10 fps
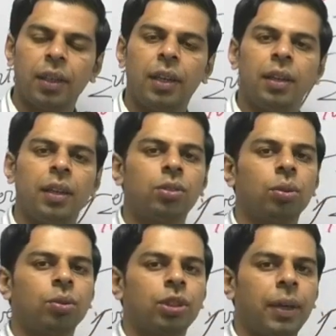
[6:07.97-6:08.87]
in ISRO
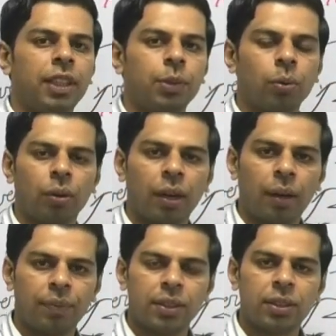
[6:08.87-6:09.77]
space program
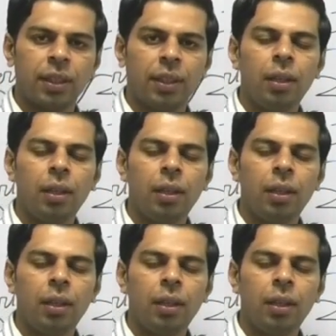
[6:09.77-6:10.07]
this year.